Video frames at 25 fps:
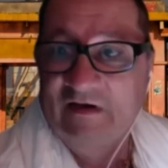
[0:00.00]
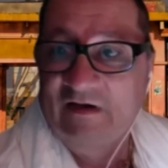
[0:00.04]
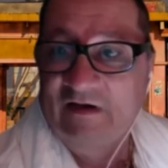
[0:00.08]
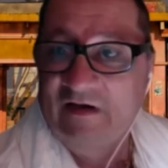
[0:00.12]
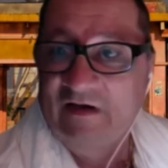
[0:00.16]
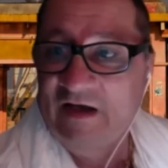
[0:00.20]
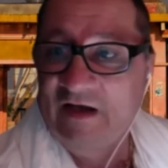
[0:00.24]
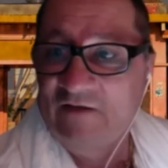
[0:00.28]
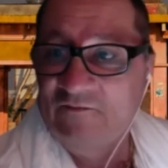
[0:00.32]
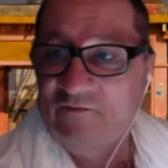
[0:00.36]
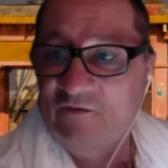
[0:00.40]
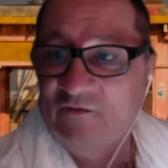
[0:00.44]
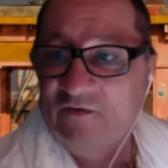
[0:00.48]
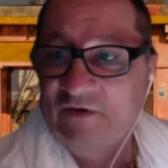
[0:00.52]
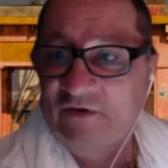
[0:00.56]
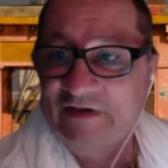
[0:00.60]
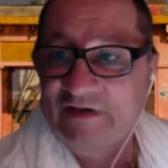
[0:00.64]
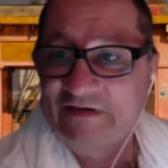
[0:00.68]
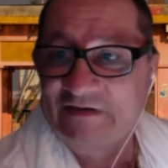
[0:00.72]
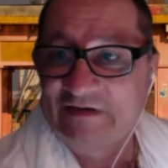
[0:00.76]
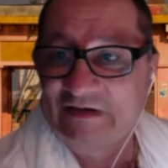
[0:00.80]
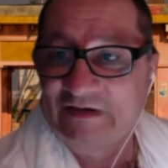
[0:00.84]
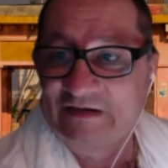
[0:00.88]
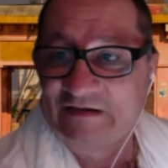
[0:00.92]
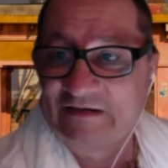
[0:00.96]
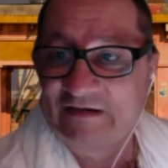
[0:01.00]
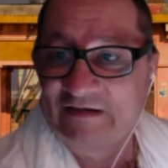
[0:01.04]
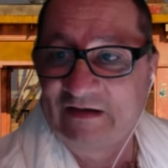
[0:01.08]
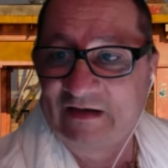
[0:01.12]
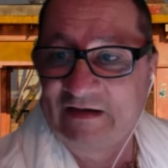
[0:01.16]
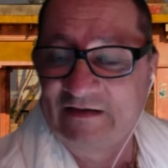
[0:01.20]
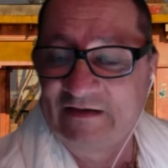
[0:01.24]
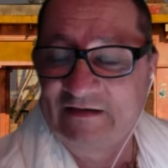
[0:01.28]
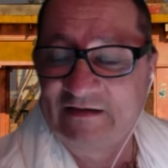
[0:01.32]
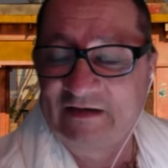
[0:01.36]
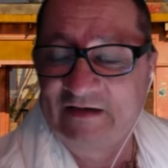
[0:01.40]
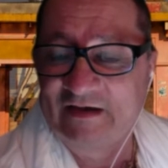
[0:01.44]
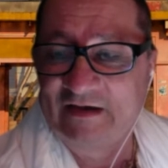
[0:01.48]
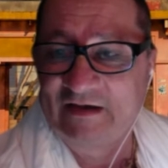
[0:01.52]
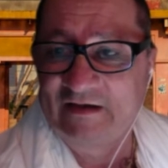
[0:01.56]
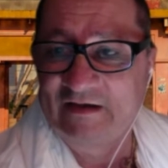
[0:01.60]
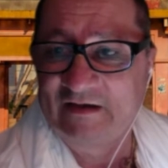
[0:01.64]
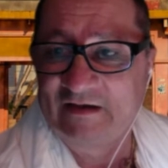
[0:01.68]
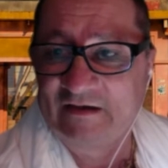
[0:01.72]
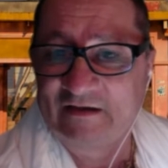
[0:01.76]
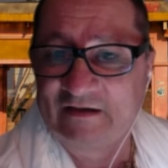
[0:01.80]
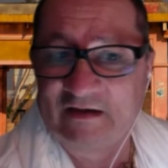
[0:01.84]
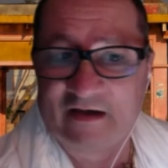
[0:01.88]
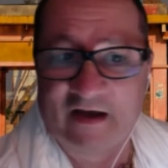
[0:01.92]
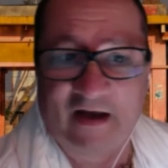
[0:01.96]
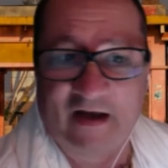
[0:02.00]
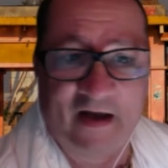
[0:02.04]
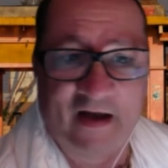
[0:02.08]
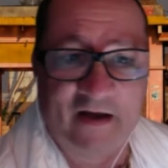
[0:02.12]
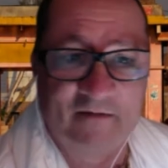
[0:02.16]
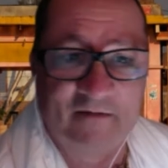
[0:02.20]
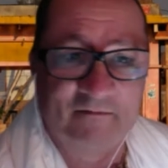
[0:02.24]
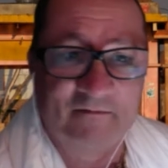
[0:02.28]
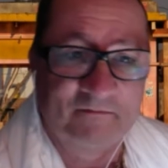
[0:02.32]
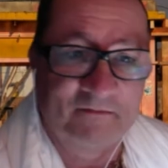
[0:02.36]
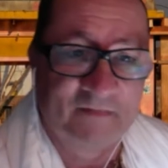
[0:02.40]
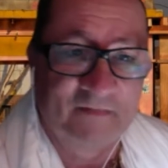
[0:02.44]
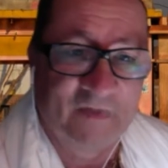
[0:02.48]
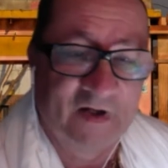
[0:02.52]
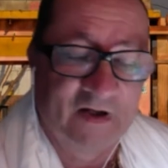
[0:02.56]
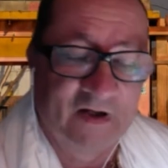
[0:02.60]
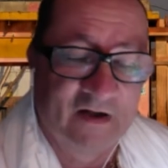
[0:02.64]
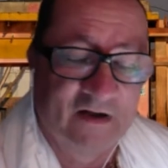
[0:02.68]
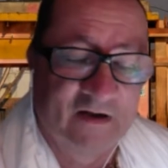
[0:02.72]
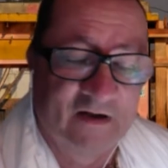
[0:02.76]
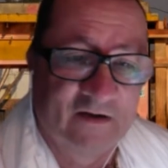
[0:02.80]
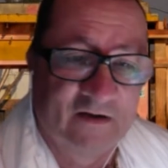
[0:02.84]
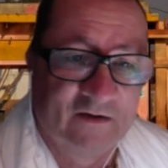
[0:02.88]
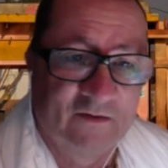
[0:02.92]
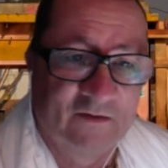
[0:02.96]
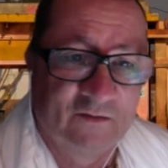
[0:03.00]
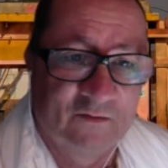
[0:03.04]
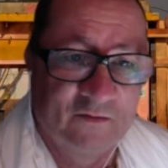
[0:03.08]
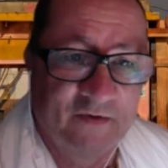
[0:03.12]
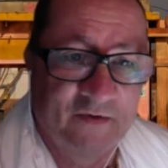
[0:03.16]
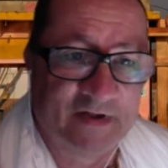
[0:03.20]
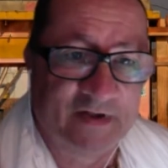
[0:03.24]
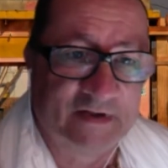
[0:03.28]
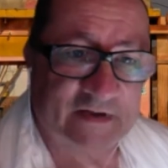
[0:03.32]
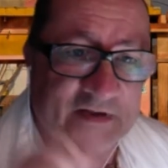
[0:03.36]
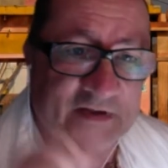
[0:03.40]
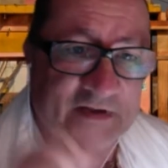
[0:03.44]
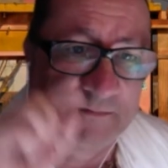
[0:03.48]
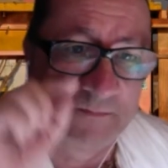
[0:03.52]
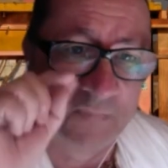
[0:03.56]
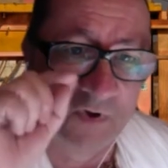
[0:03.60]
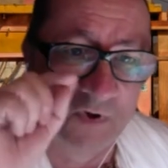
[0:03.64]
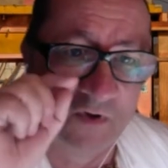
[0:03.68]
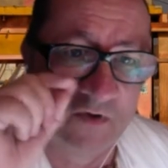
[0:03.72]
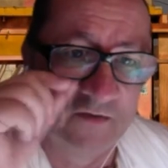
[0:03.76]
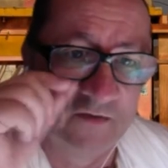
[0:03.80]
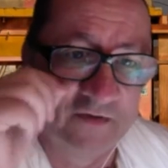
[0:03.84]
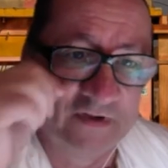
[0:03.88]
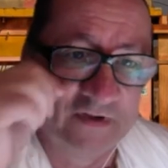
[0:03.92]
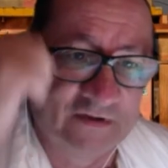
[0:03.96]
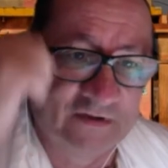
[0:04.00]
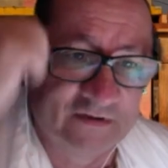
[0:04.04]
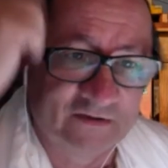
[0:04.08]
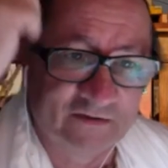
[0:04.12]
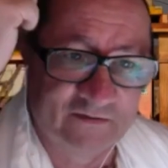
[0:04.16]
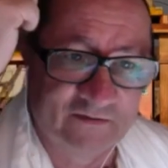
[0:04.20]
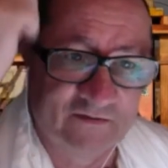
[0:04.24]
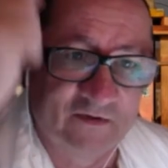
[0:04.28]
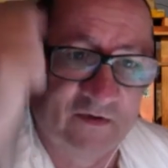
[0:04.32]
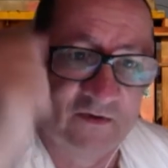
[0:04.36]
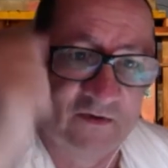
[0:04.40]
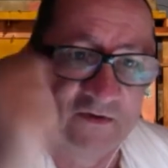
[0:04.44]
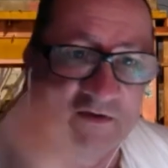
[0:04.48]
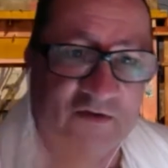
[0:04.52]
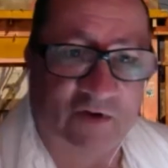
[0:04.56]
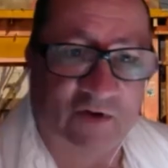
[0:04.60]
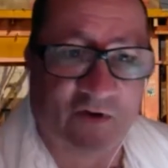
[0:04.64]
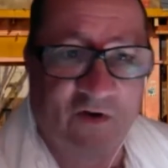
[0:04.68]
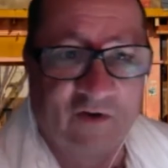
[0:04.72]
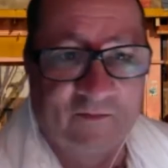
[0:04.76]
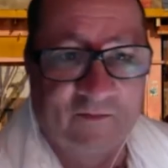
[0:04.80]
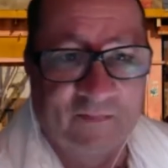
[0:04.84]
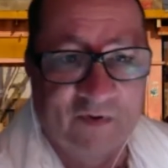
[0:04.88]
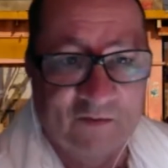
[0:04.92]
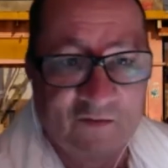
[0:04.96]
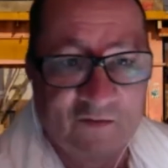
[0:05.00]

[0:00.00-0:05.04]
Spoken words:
Like, for instance, let's take the M with the point on top.